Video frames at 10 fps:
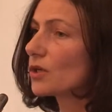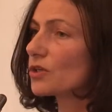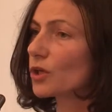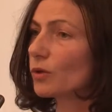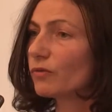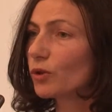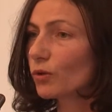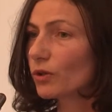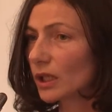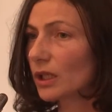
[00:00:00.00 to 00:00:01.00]
So if
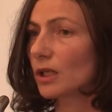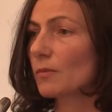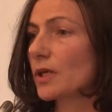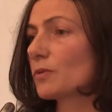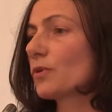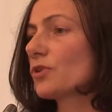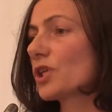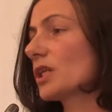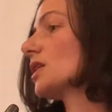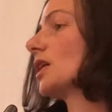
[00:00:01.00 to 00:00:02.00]
you're thinking about a
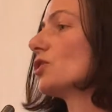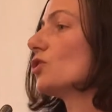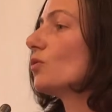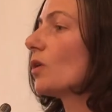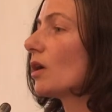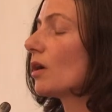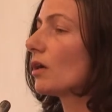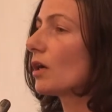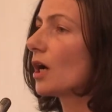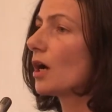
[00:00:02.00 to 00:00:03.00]
project and you
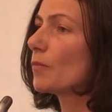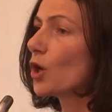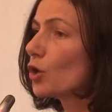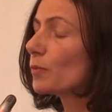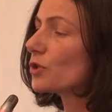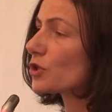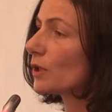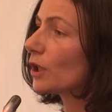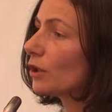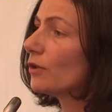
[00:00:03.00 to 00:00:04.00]
are open to
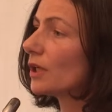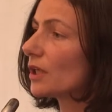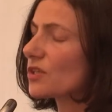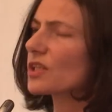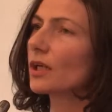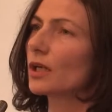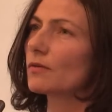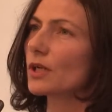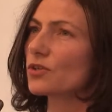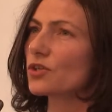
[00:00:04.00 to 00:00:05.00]
including this, and
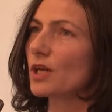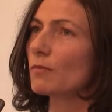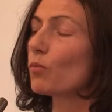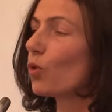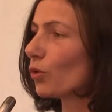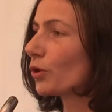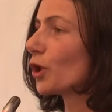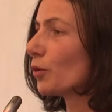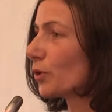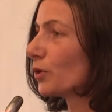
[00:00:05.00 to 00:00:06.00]
I should say more than
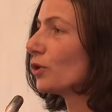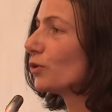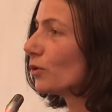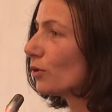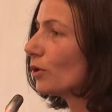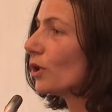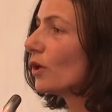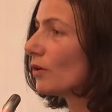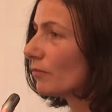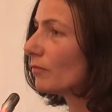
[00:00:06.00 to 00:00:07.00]
open, you're
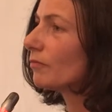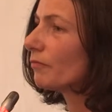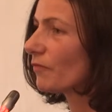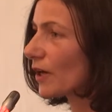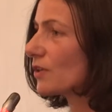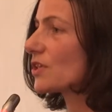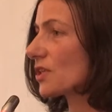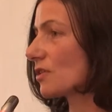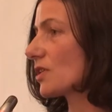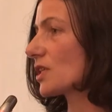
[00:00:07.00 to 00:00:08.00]
very
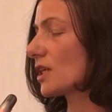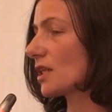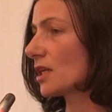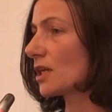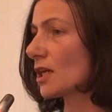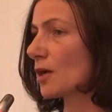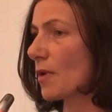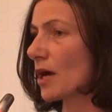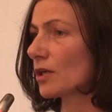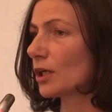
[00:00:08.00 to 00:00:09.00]
seriously thinking
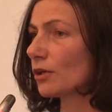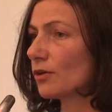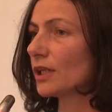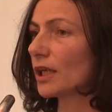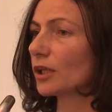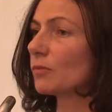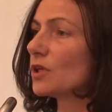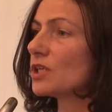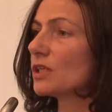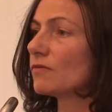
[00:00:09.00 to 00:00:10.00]
about including that
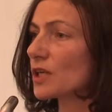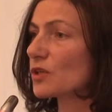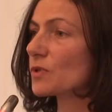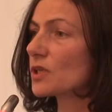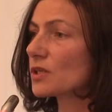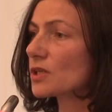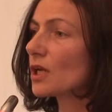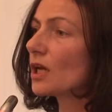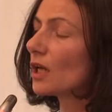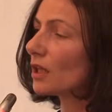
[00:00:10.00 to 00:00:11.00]
community investment,
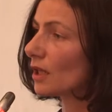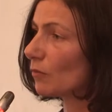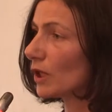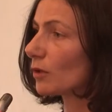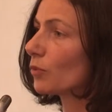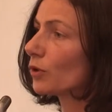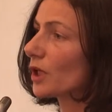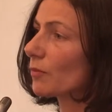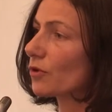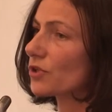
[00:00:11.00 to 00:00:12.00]
then we can put
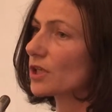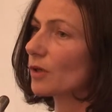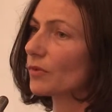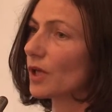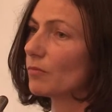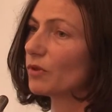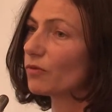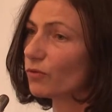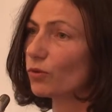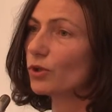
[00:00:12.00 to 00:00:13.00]
that project up there
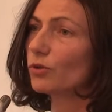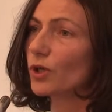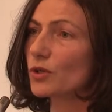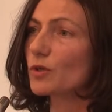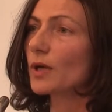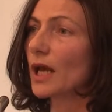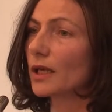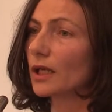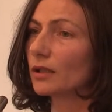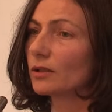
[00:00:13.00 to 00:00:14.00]
before you go to
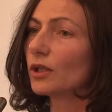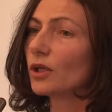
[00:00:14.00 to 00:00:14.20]
planning.